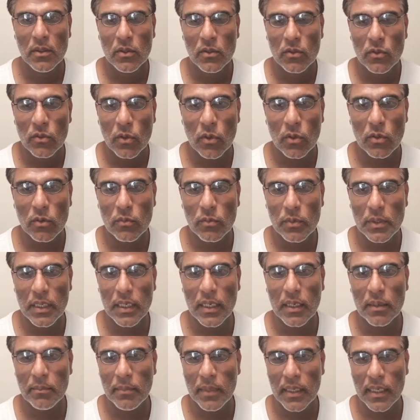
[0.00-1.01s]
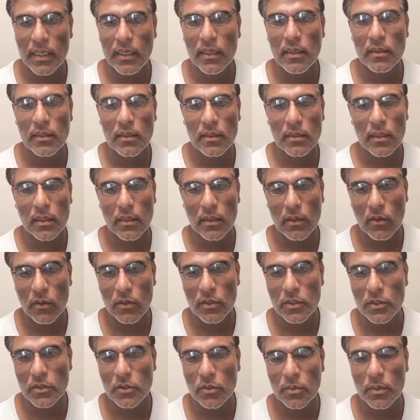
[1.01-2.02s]
Not we are making the
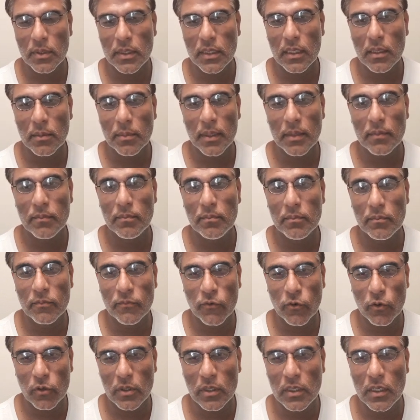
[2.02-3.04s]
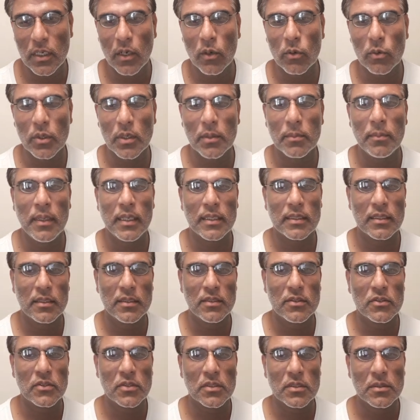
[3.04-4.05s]
technologies over there, but for the outer
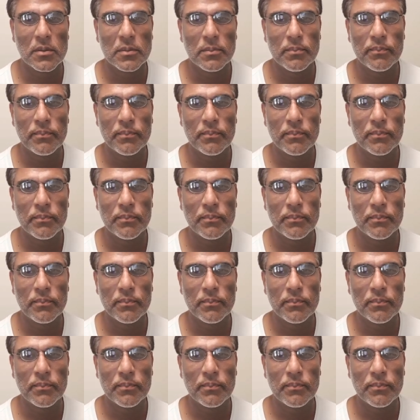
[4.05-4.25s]
methods.